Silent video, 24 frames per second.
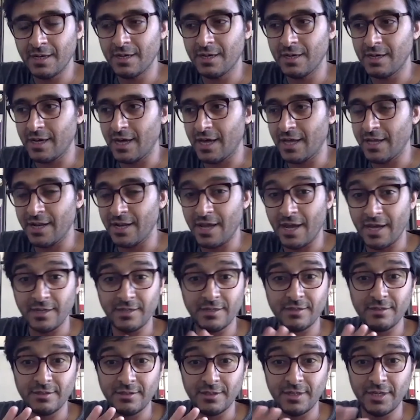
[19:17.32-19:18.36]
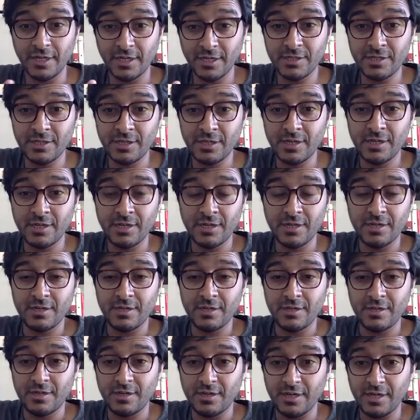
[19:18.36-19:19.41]
And here's
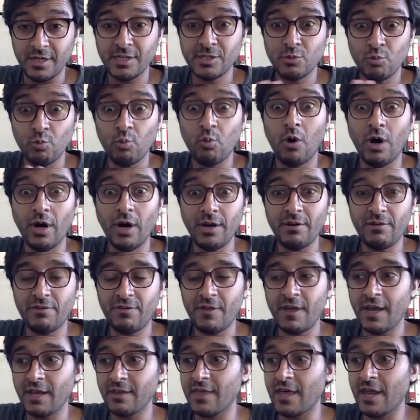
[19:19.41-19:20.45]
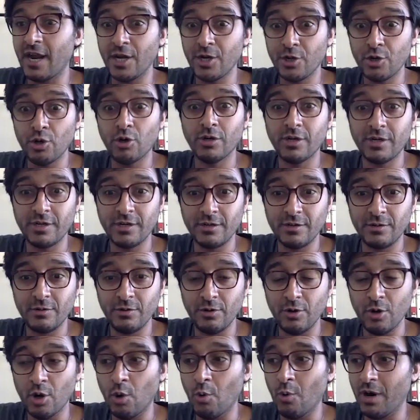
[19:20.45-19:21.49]
one thing that I don't
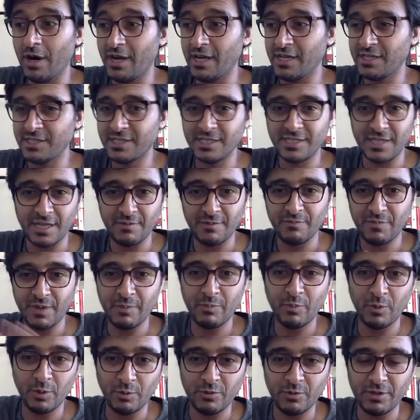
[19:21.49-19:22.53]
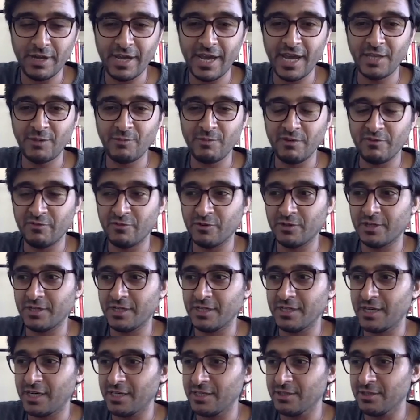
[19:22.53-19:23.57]
know why it exists, and people will hate me for it,
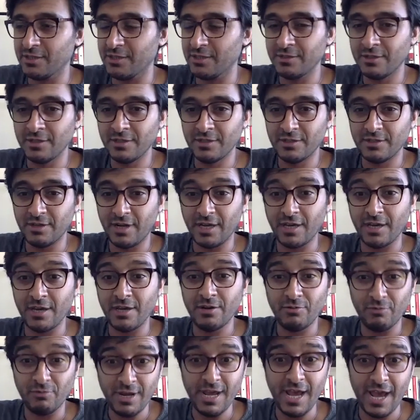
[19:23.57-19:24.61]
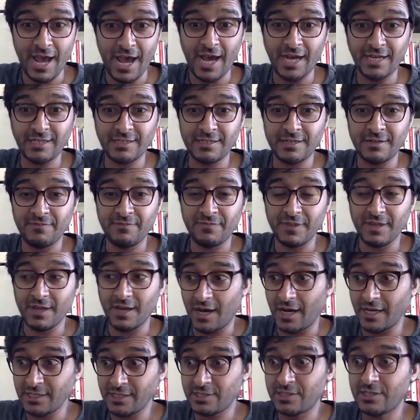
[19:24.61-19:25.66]
I know. Like React,
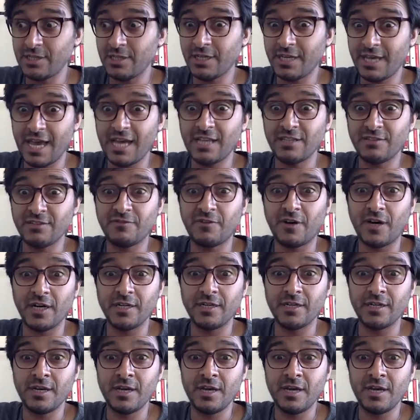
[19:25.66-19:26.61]
I still can't find